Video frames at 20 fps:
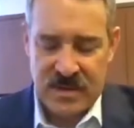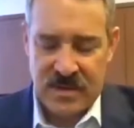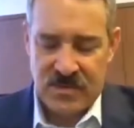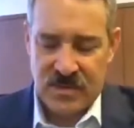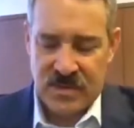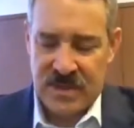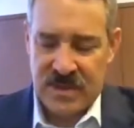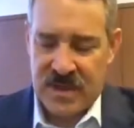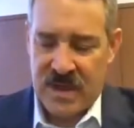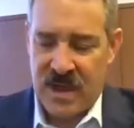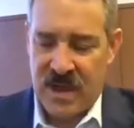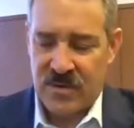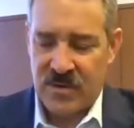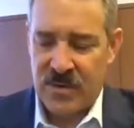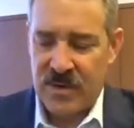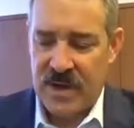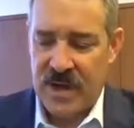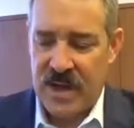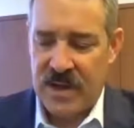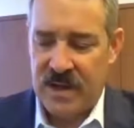interesting how
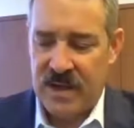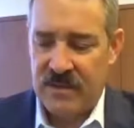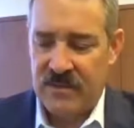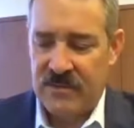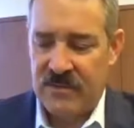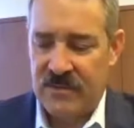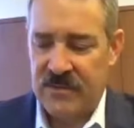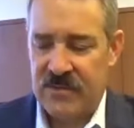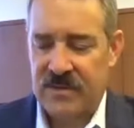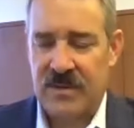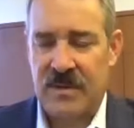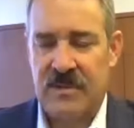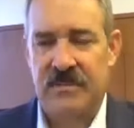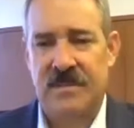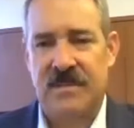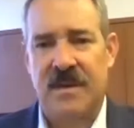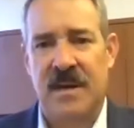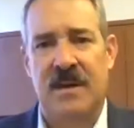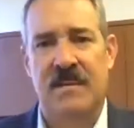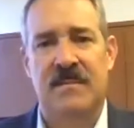creative
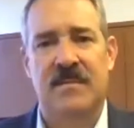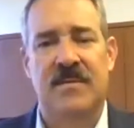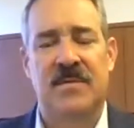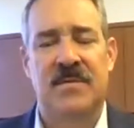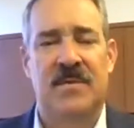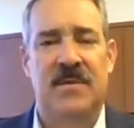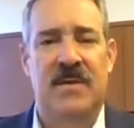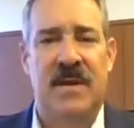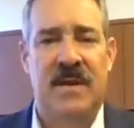sometimes